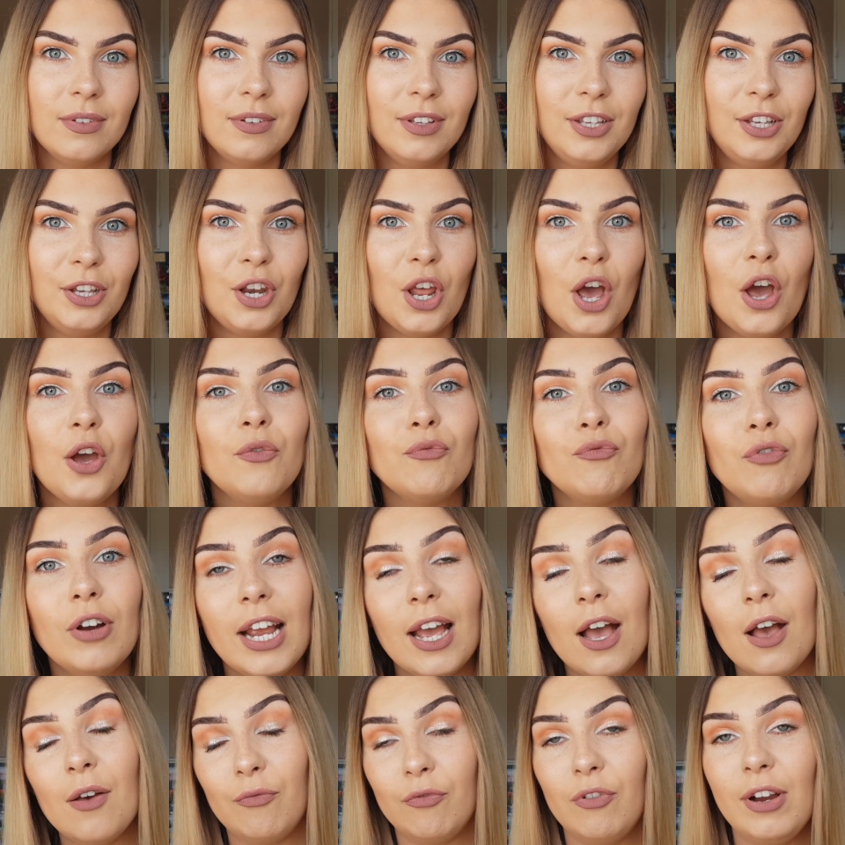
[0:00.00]
You know,
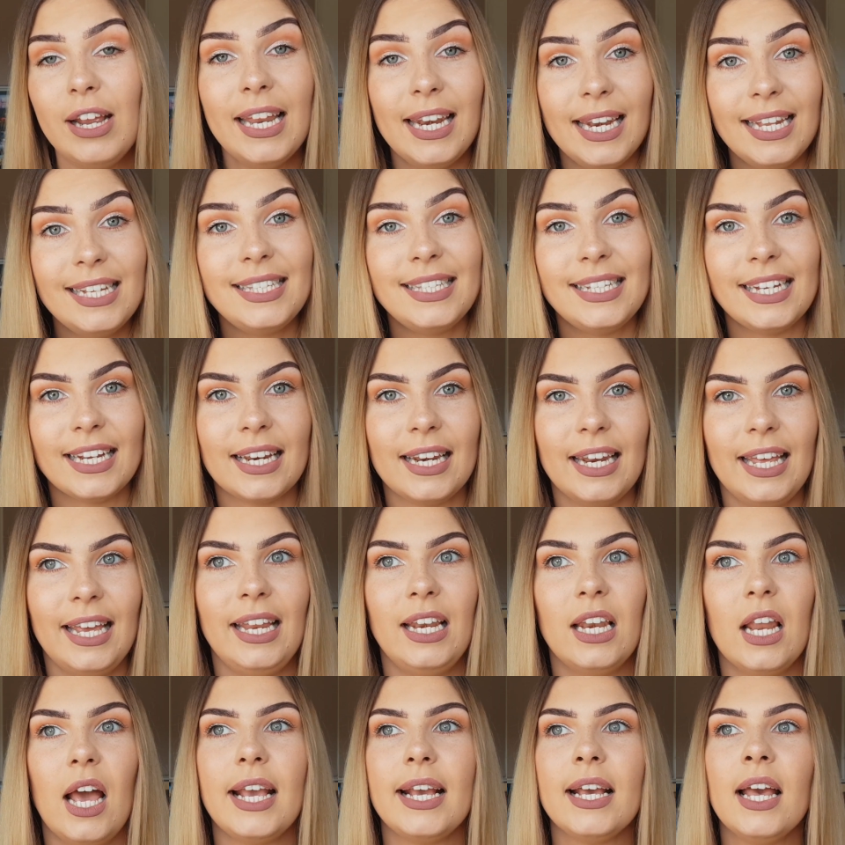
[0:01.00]
realistically,
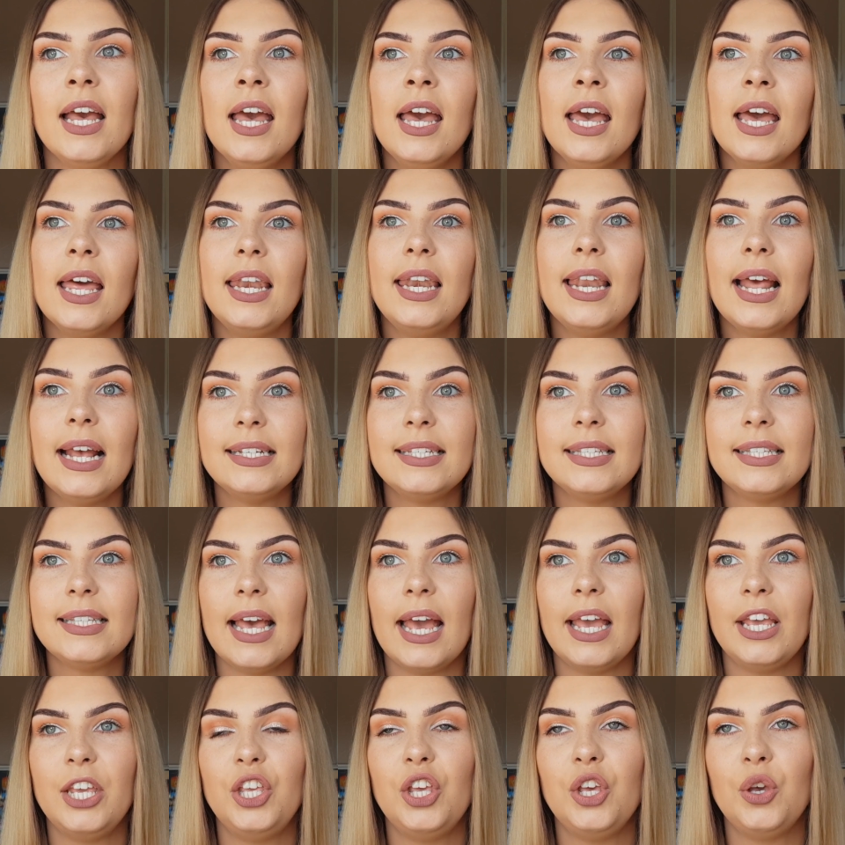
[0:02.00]
like, let's
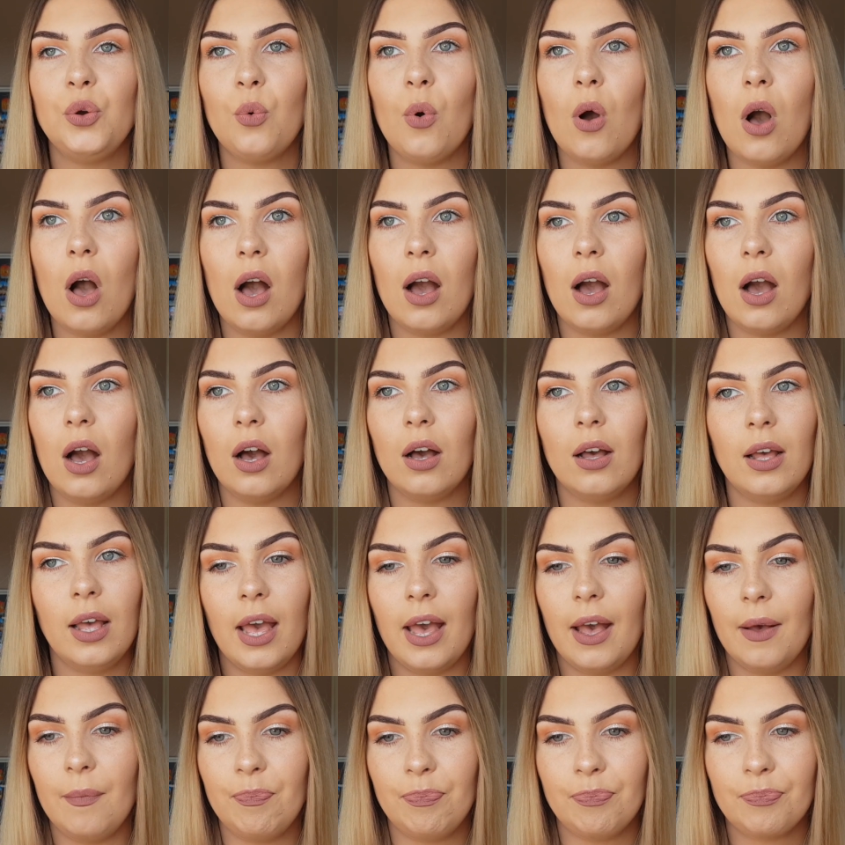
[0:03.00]
say you are
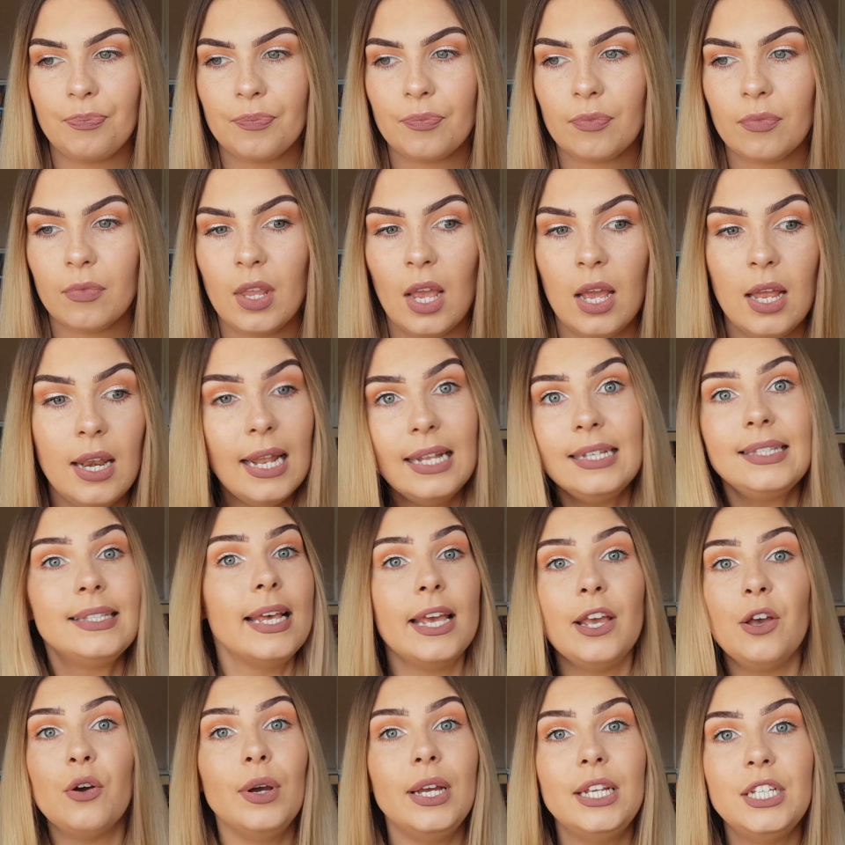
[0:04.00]
let's
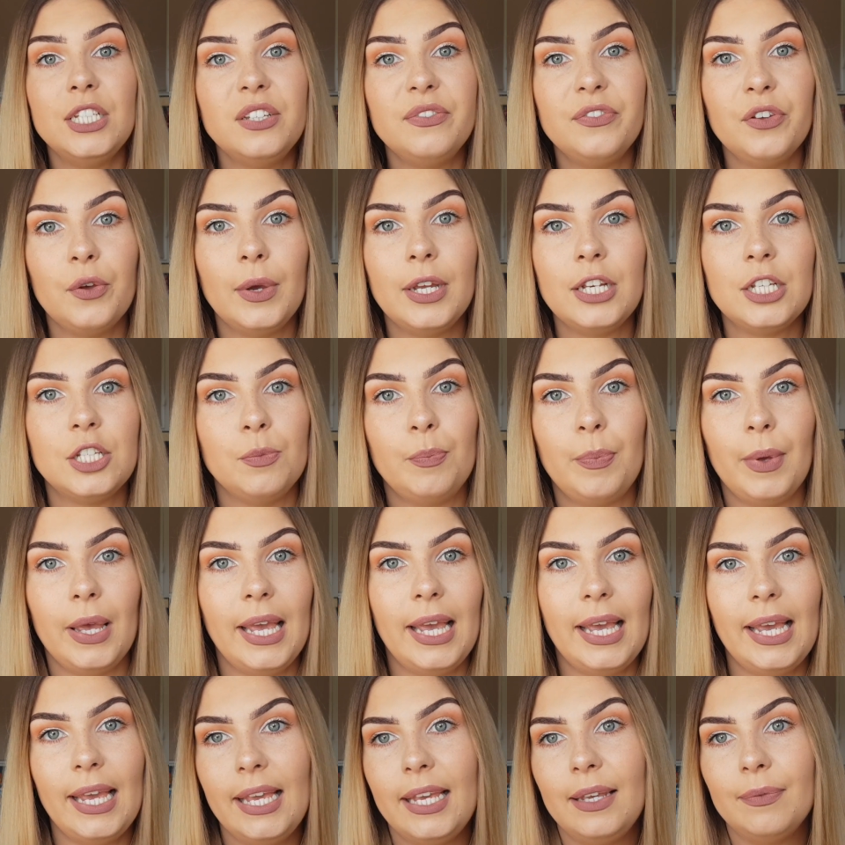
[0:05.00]
say you're interviewing to
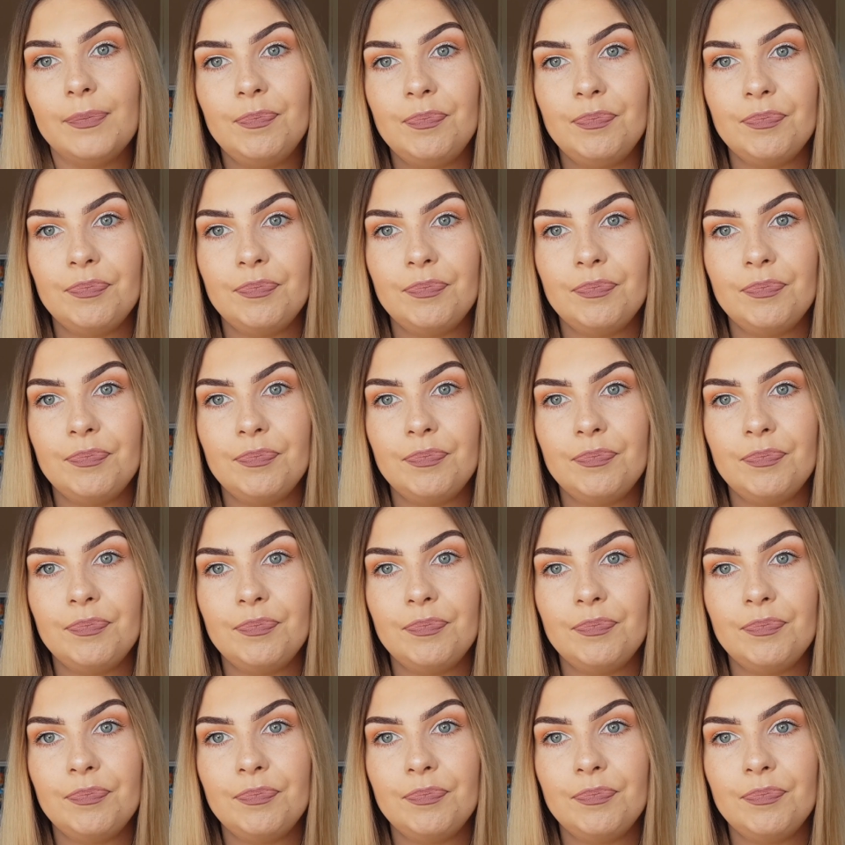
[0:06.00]
be